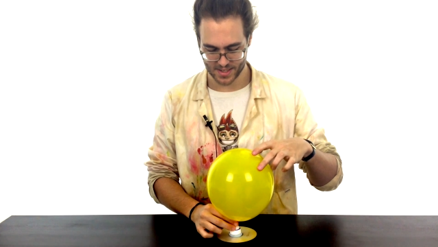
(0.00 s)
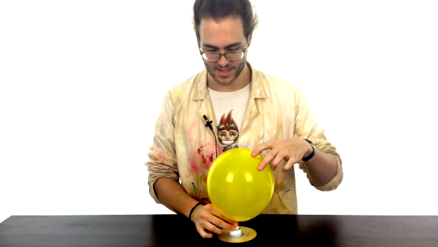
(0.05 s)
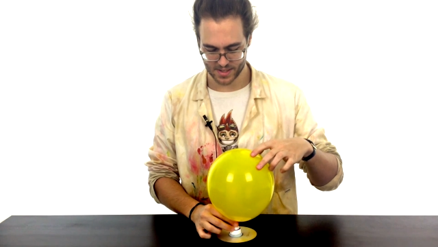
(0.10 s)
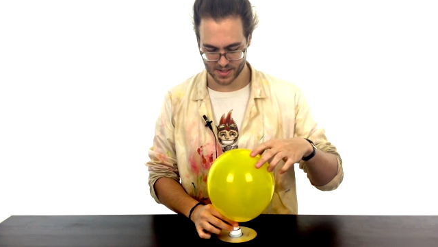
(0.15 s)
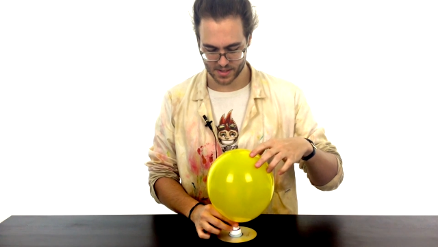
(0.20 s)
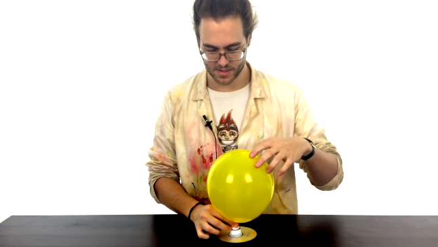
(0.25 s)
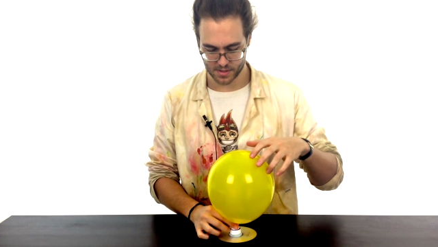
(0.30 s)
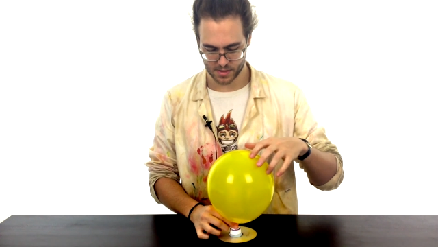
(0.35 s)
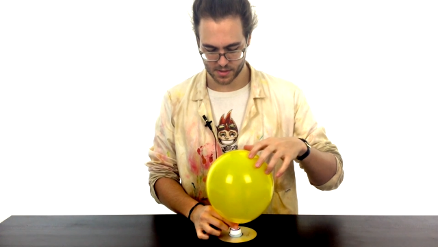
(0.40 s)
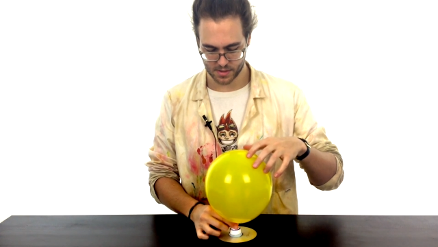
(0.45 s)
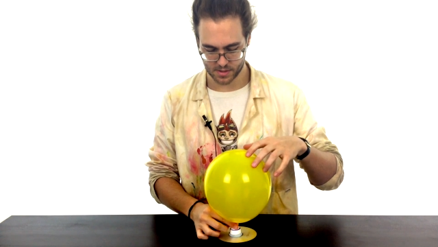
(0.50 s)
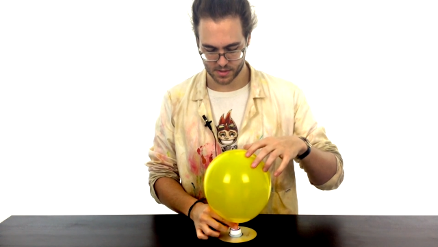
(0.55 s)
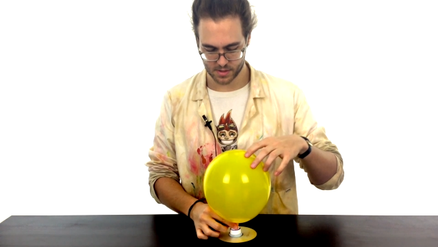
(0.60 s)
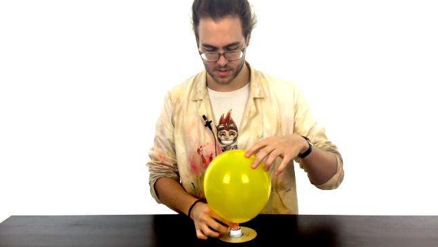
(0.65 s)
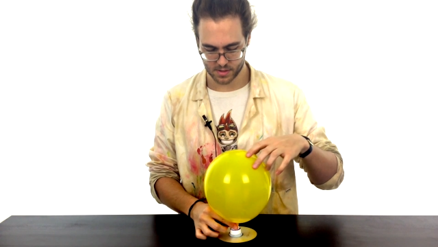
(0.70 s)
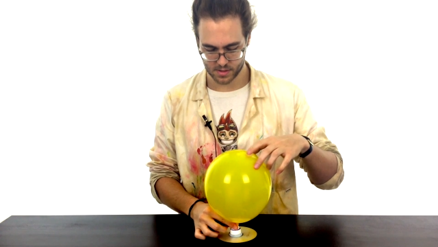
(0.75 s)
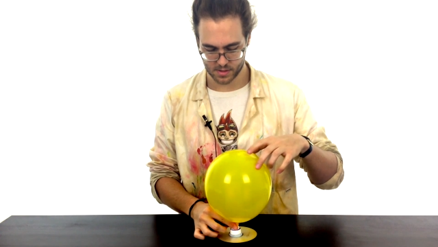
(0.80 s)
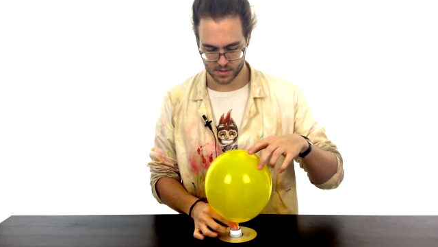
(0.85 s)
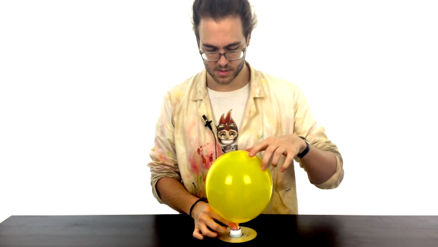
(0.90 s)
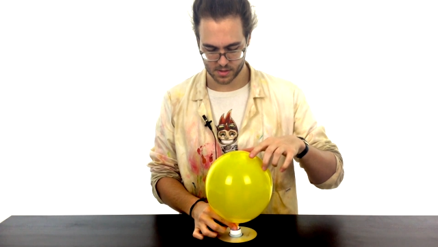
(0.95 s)

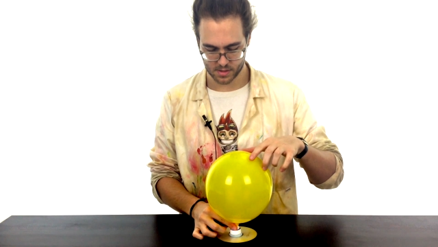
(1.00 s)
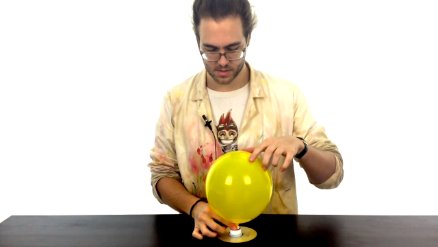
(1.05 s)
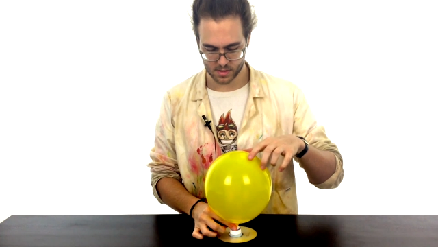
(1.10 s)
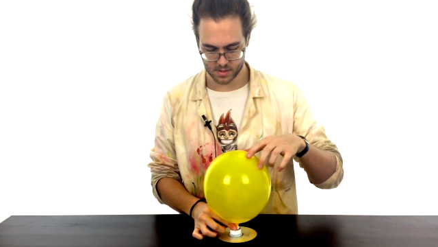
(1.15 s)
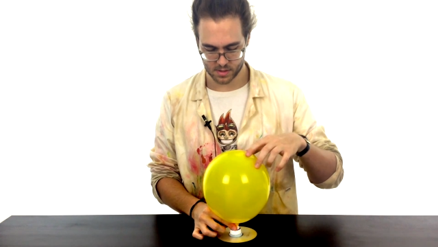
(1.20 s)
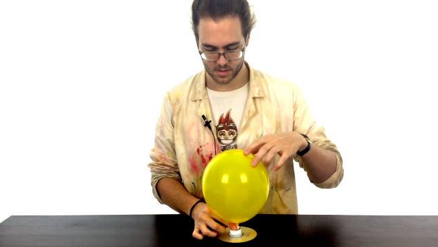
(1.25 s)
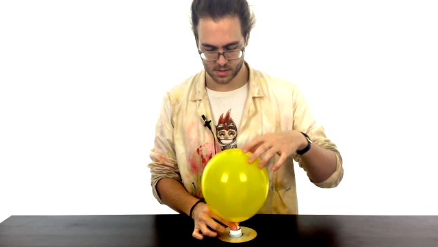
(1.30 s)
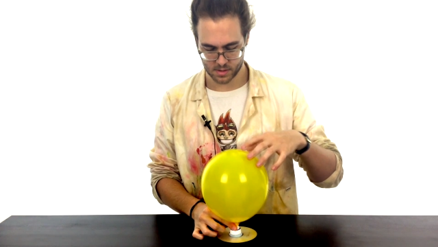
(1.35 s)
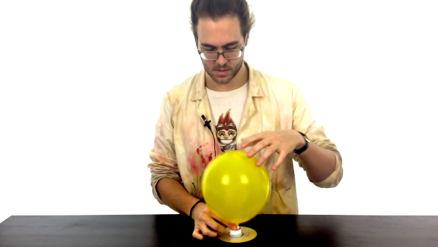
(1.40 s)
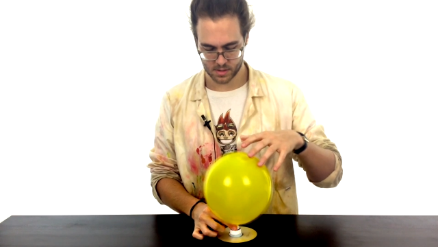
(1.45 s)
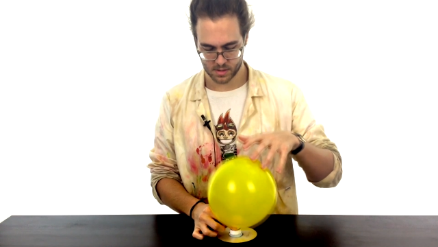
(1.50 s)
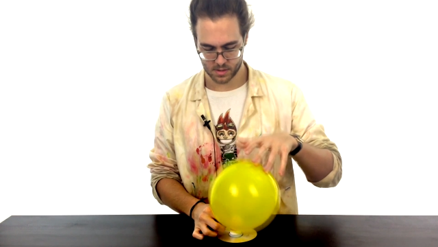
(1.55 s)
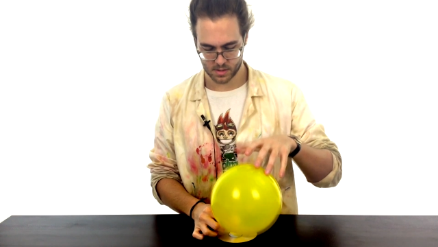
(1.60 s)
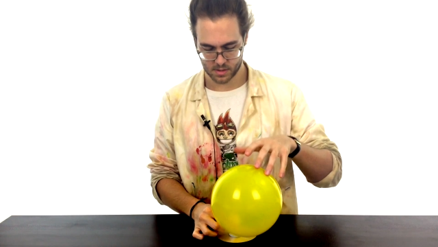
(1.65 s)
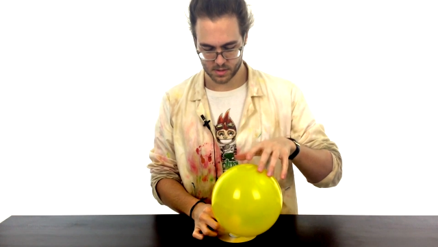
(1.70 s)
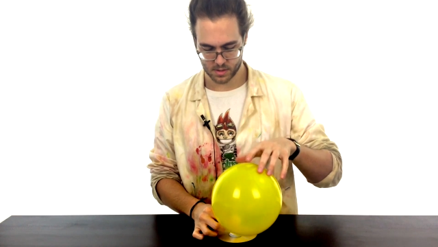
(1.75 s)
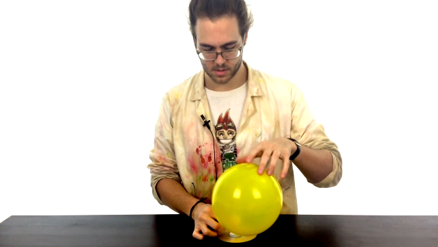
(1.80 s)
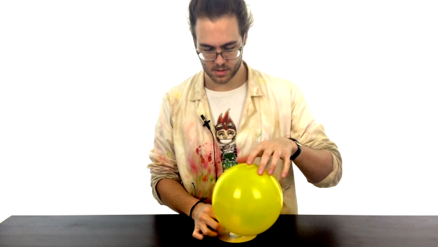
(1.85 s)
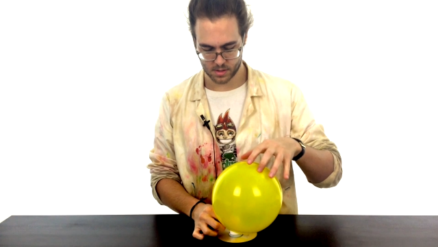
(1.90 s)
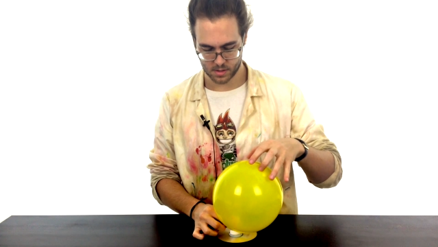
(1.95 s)

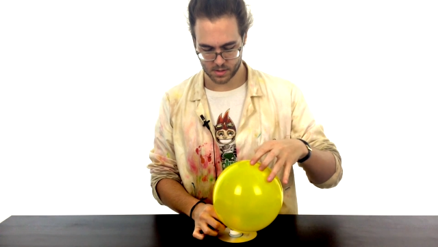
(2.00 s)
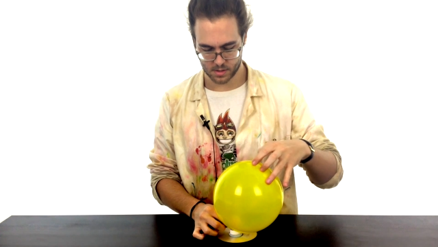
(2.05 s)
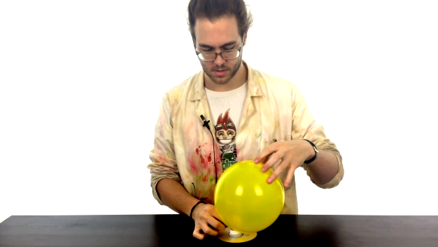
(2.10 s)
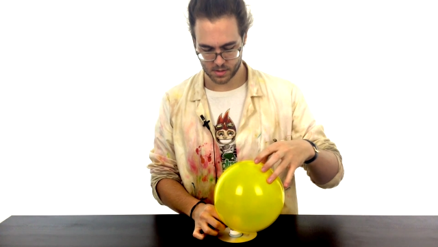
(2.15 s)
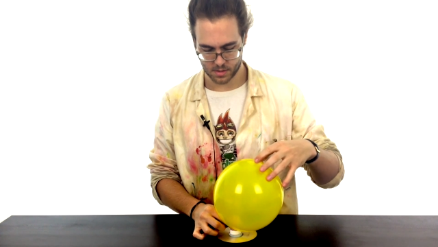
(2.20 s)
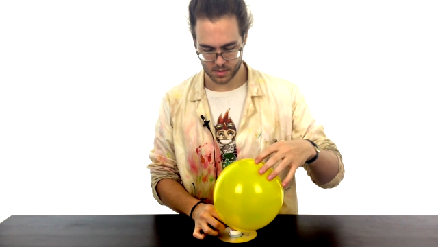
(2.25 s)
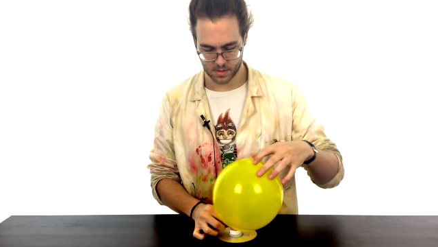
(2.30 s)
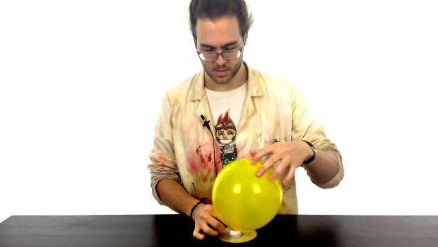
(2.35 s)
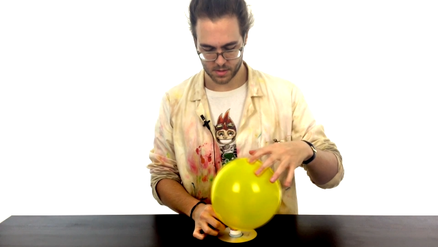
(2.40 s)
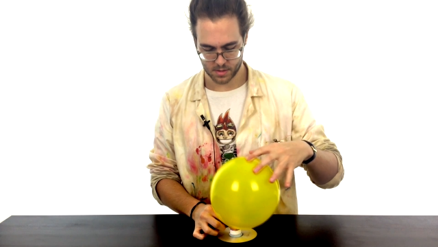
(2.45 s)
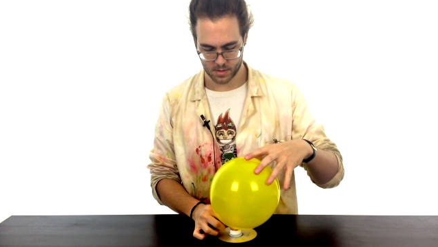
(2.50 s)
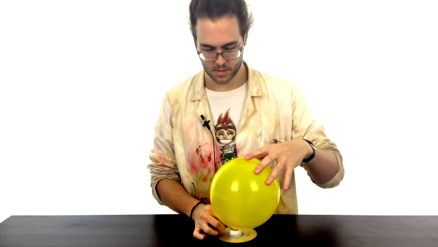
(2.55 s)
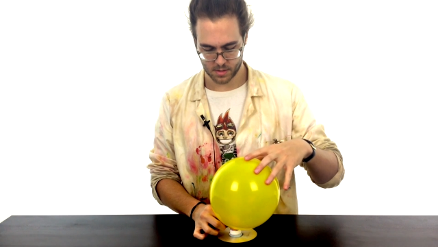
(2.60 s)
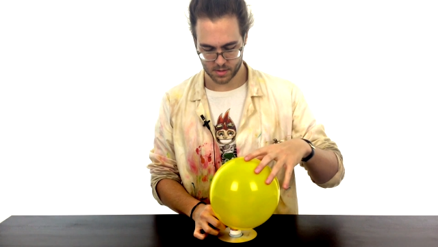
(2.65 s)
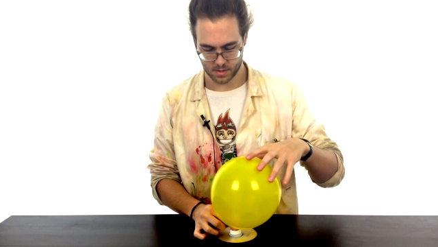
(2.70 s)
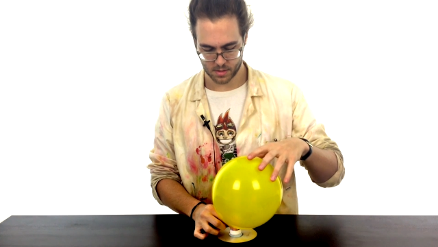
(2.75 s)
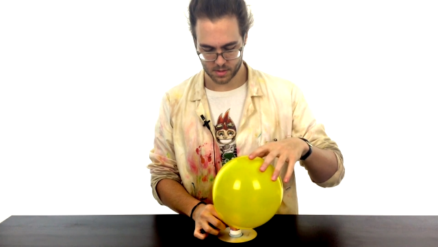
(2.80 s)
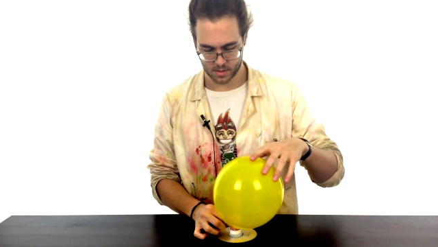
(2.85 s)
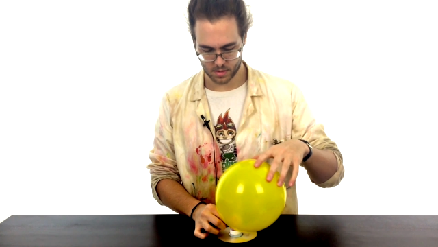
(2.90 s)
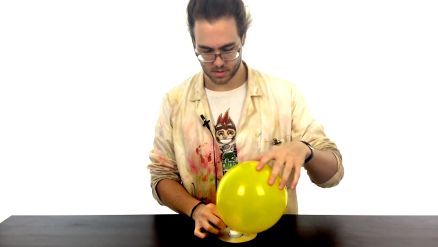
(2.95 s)

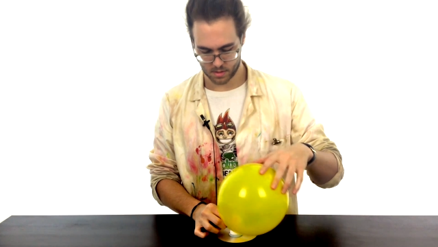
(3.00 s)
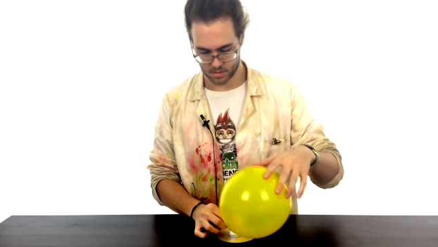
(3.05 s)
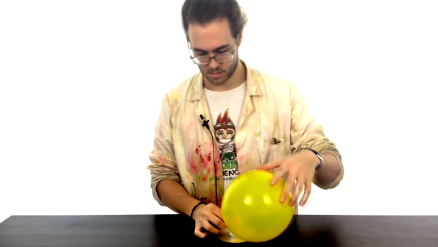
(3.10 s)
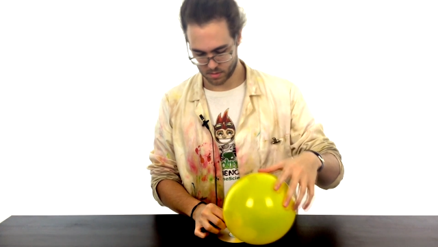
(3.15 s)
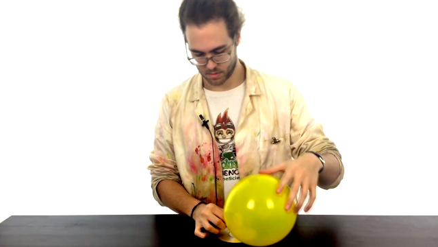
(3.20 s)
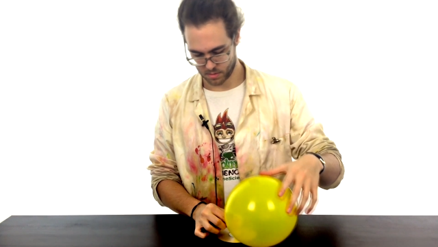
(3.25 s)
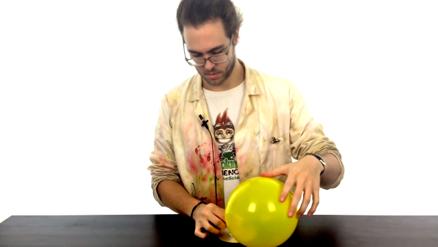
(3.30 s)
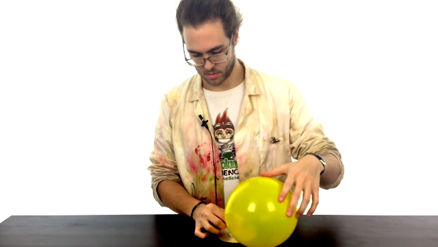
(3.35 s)
Nothing is said.